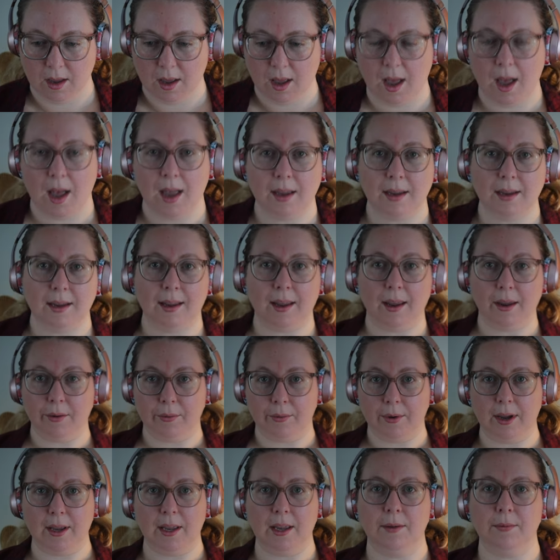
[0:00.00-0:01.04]
I get
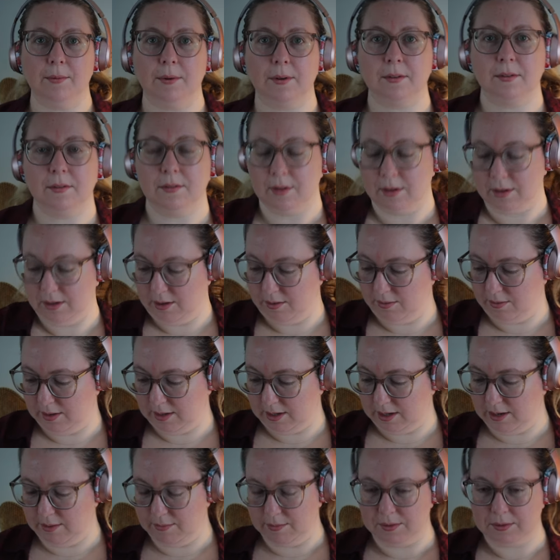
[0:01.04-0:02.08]
why he wants to do
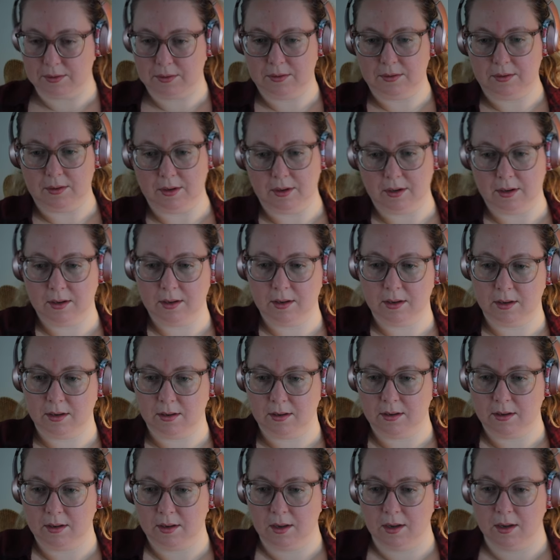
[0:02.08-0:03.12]
it. He wants to
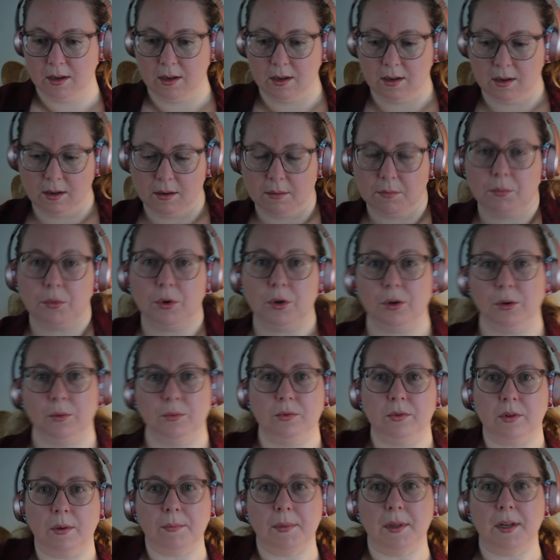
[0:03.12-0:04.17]
prove
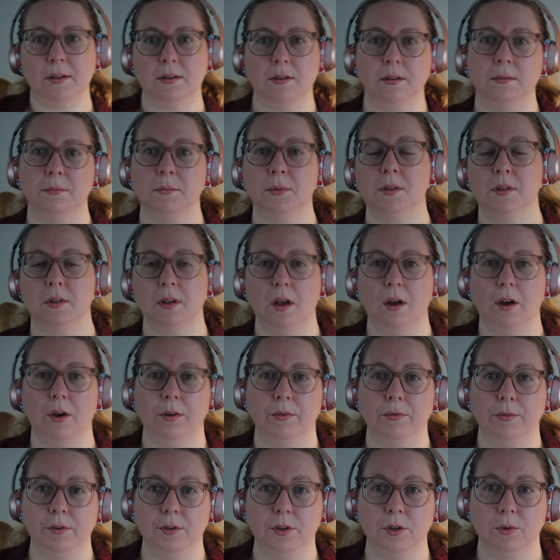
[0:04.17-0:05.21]
something to
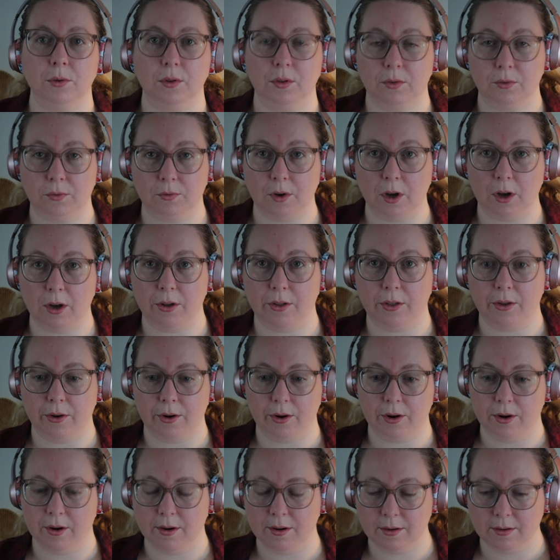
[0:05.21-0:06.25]
himself and to his
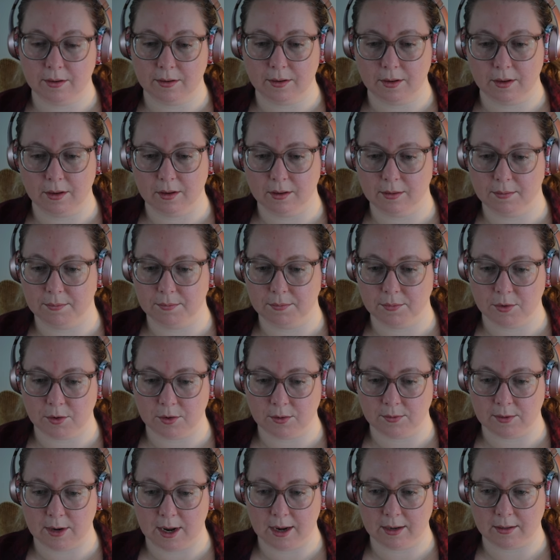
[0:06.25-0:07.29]
father,
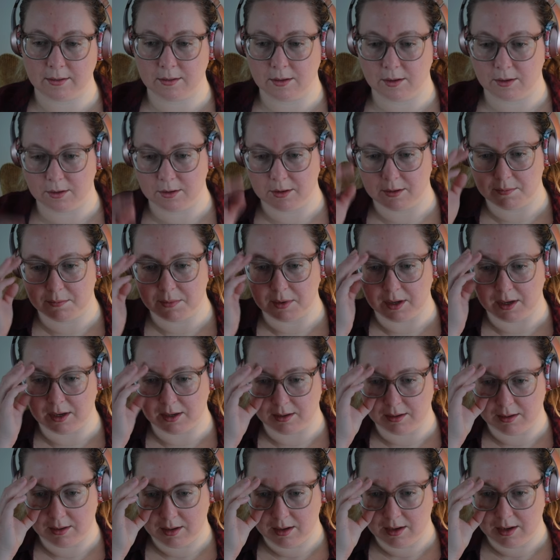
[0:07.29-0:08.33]
to Ragnar.
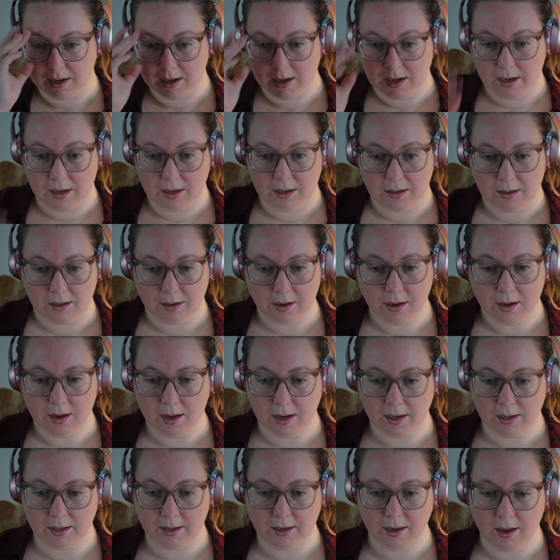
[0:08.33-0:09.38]
But
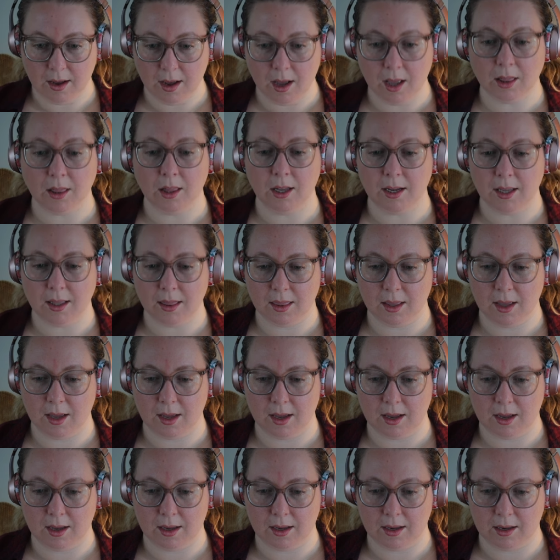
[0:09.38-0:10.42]
good God, look at
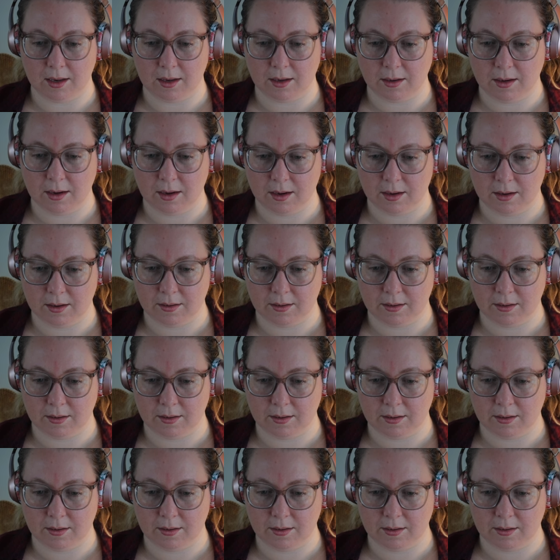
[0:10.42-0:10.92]
that.